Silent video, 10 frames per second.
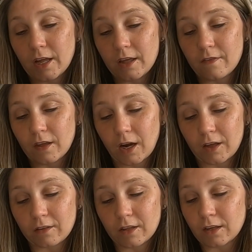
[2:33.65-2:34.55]
and then
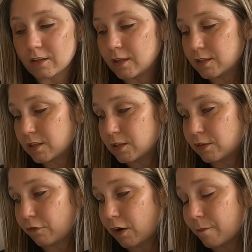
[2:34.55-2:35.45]
I think this is
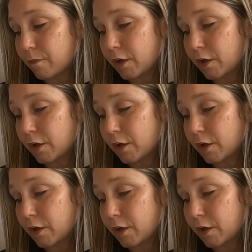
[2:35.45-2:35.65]
from